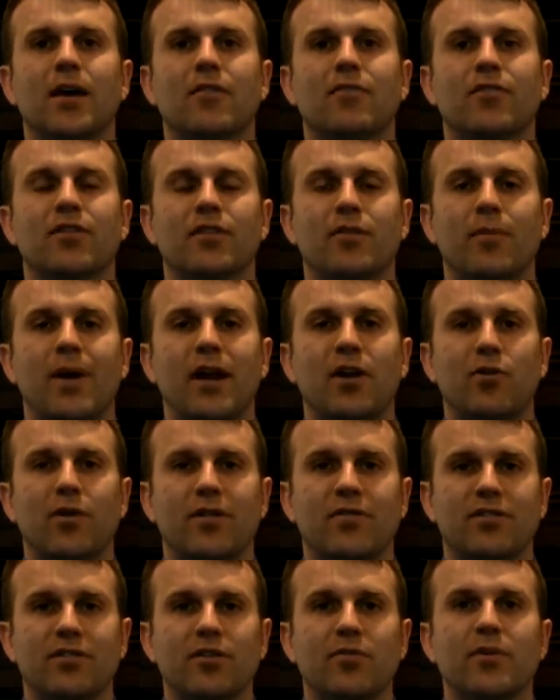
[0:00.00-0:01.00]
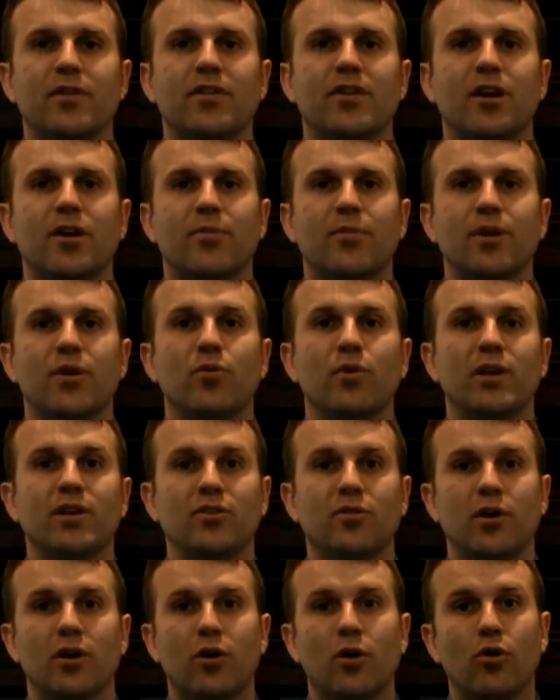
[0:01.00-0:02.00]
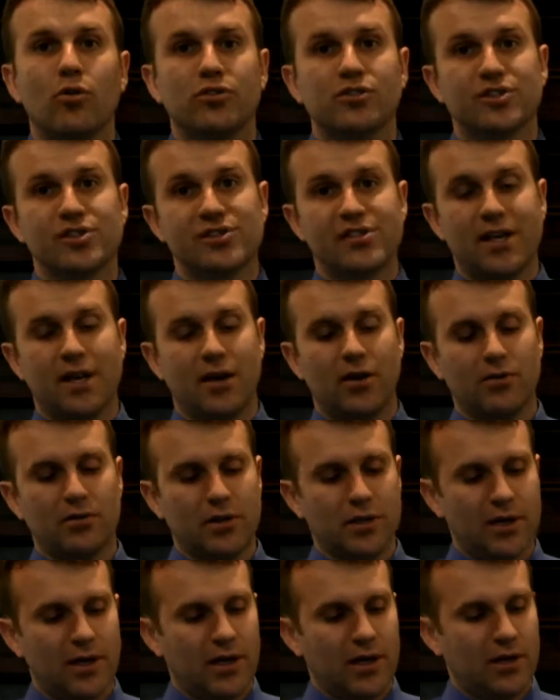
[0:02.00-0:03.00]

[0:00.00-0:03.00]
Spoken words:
For the microwave thermotherapy, we do an ultrasound